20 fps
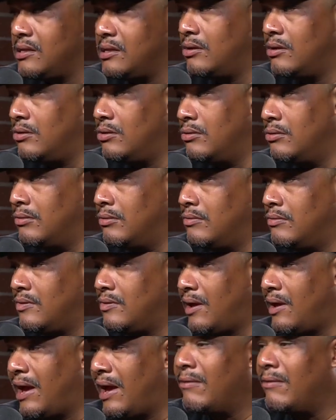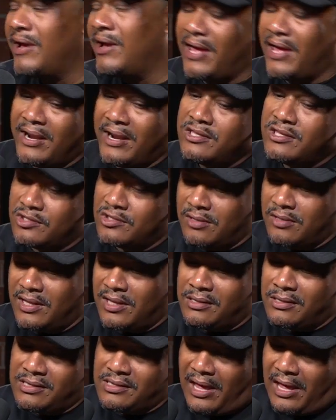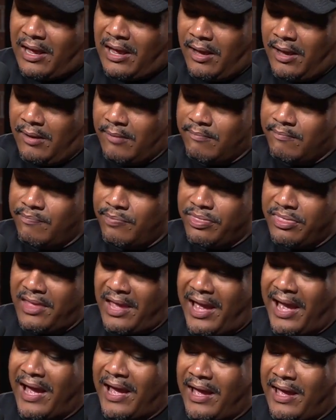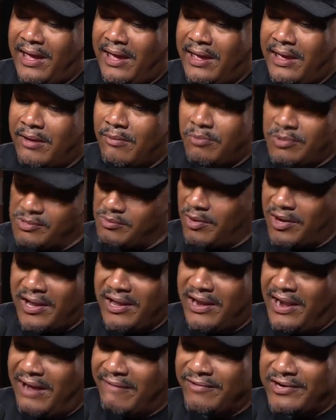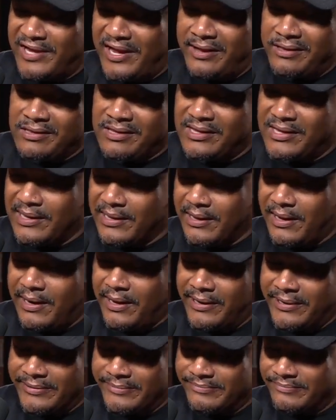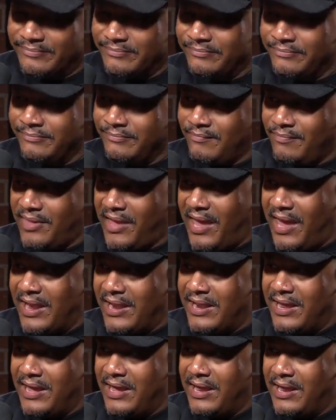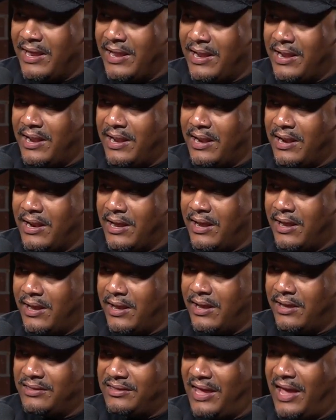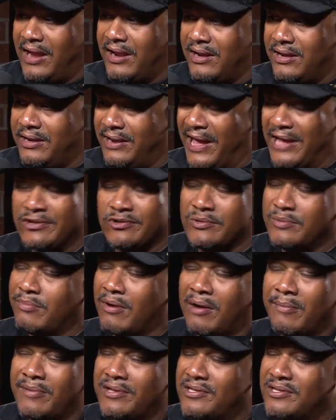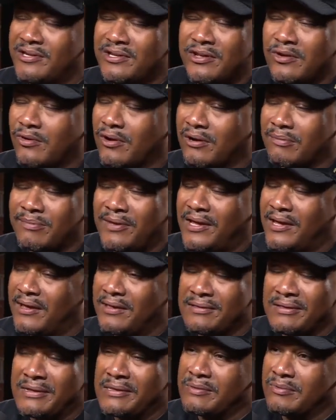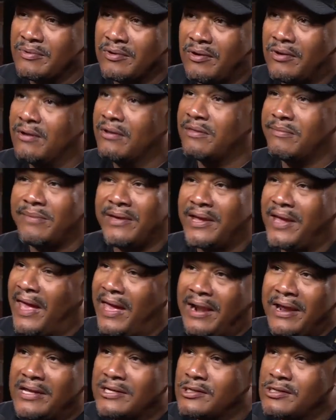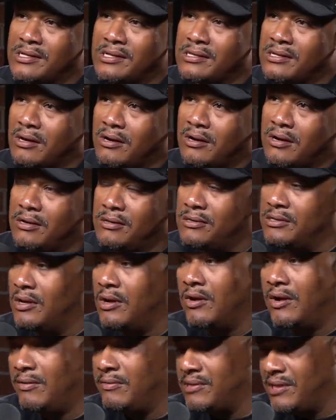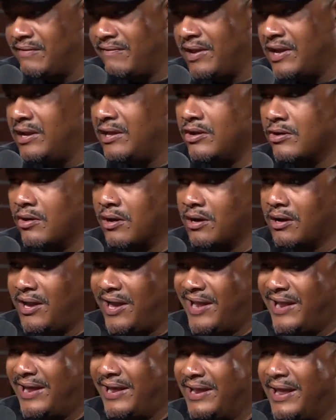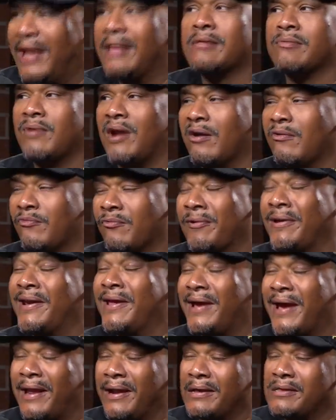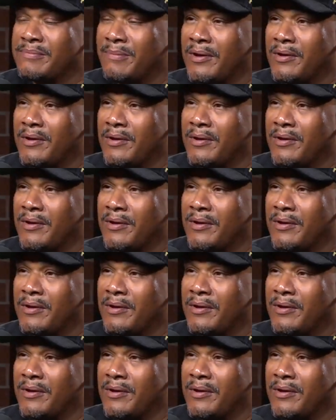So how I got into this, I was working in advertising, and then that naturally brought me to New York because that's where all the big ad agencies are. So I was living in New York, and then that's when I really got exposed.